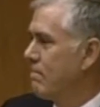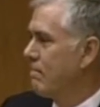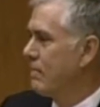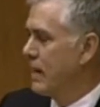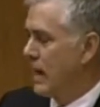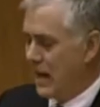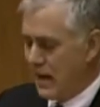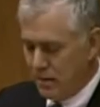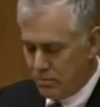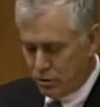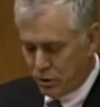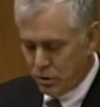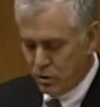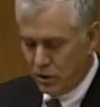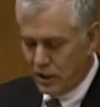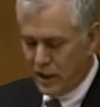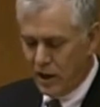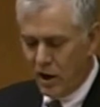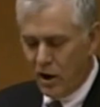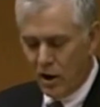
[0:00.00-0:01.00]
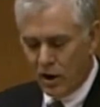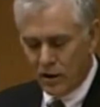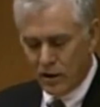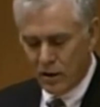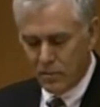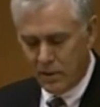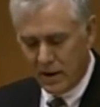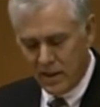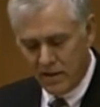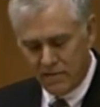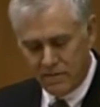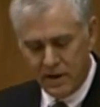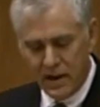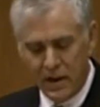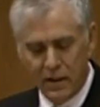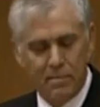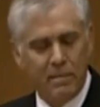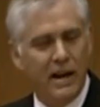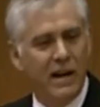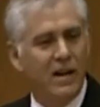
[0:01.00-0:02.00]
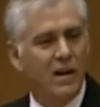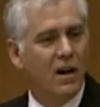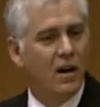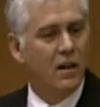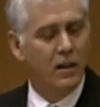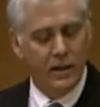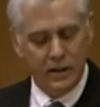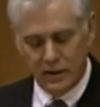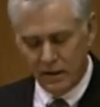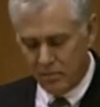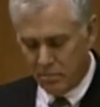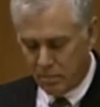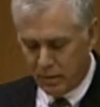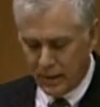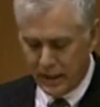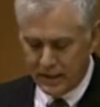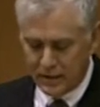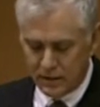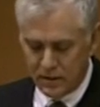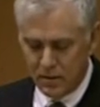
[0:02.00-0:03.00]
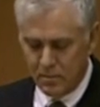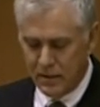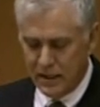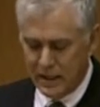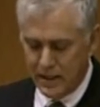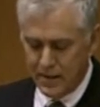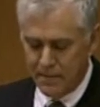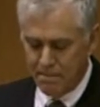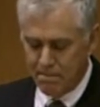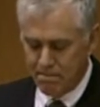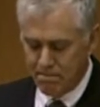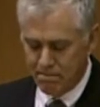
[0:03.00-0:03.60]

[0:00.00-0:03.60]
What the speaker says: I am truly honored by the faith my colleagues have placed in me.